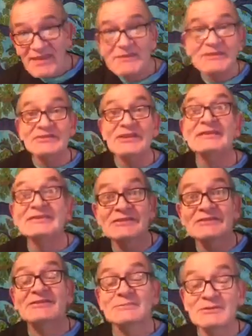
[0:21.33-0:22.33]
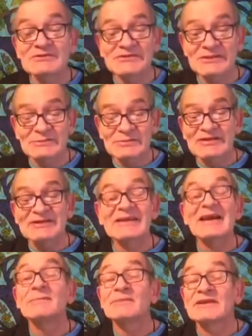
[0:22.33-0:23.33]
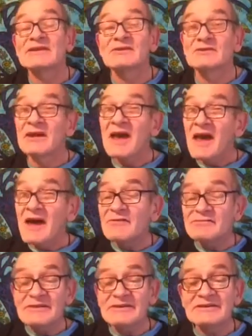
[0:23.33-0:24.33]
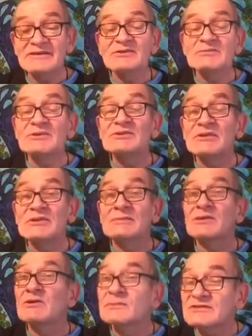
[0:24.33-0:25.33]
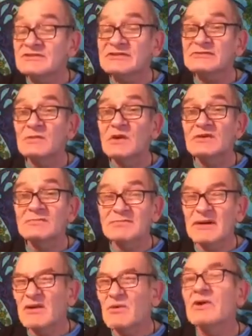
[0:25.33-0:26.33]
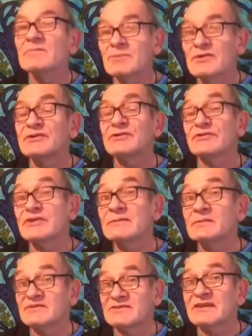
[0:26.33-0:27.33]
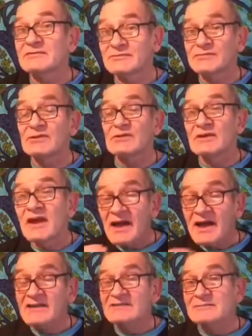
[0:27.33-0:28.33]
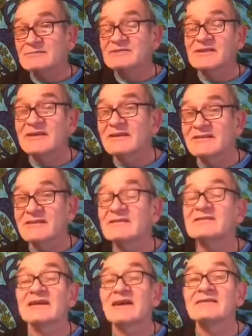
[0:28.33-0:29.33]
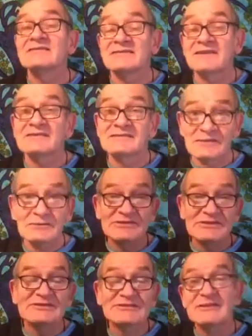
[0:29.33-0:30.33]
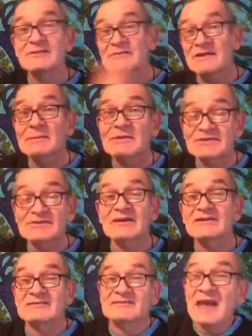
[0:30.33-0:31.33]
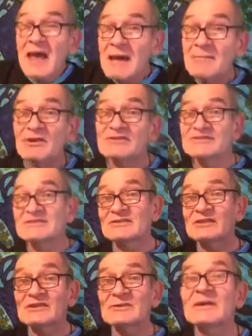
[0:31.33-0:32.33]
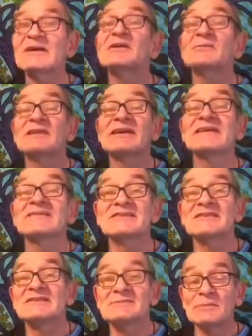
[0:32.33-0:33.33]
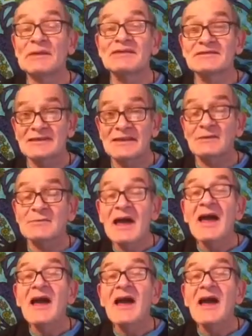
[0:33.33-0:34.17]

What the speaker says: the change is the moon's going to be in Capricorn. A very new moon at the moment. She's about 1.3% full as I'm saying this, and so she's still very much crescent, but she's on her way up. The energy is building up.